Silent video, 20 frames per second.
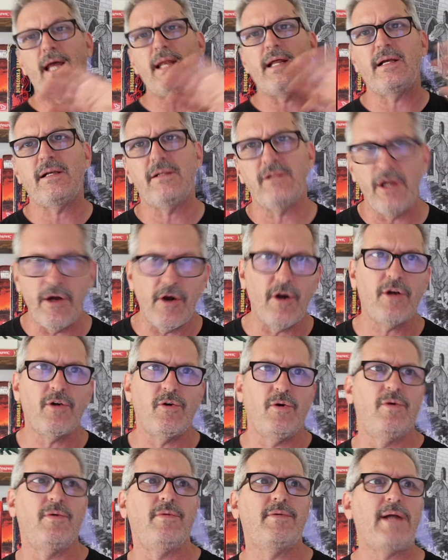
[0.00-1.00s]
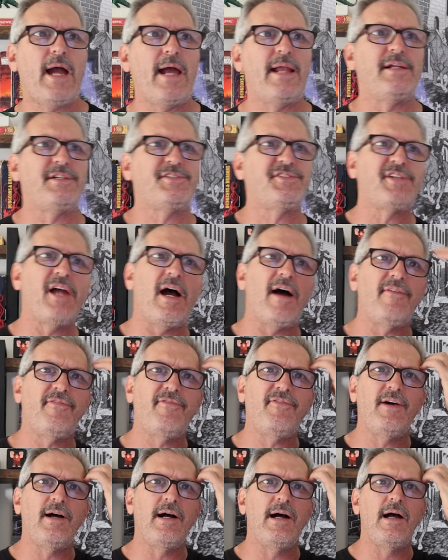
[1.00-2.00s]
of clerical kind of
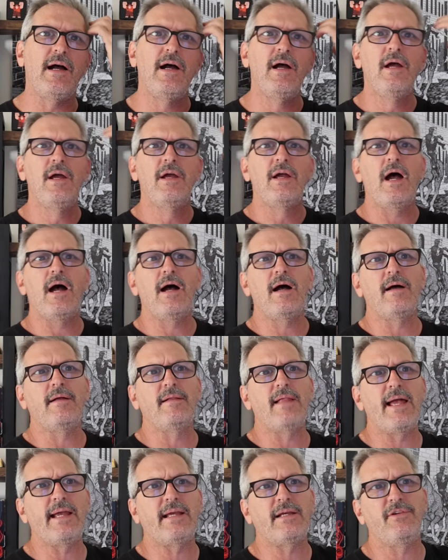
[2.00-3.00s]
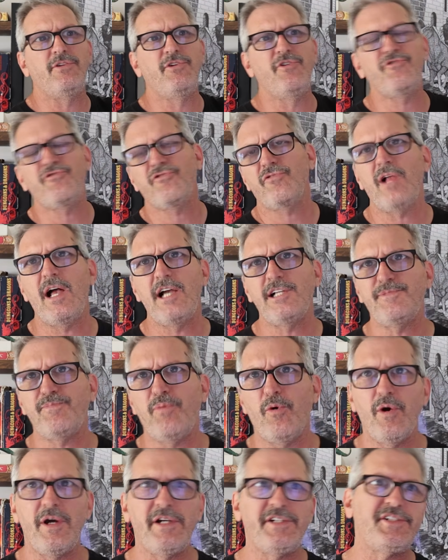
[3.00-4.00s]
stuff, like neutralize
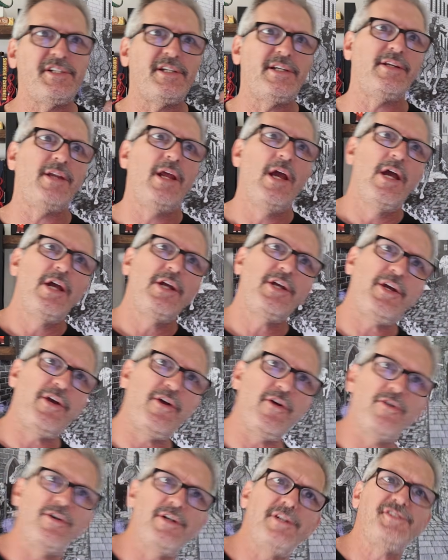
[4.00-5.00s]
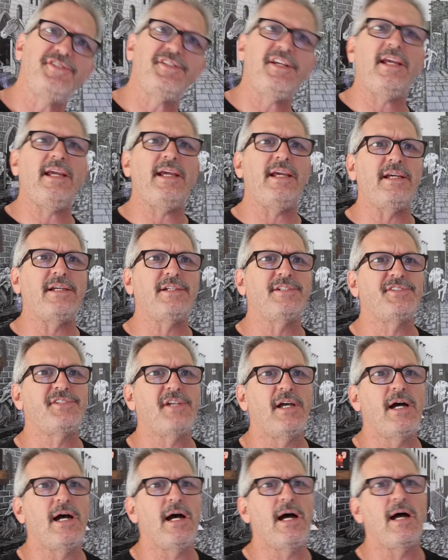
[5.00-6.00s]
poison, cure disease,
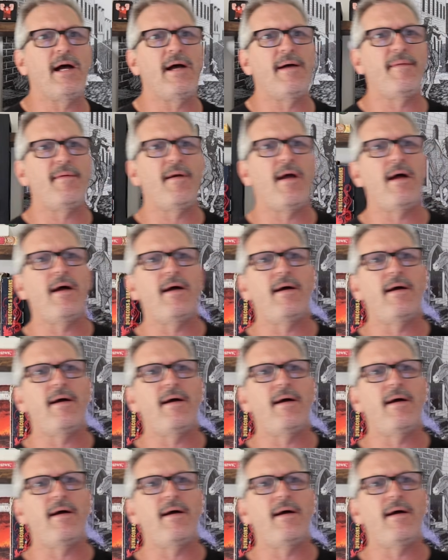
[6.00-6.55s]
slow,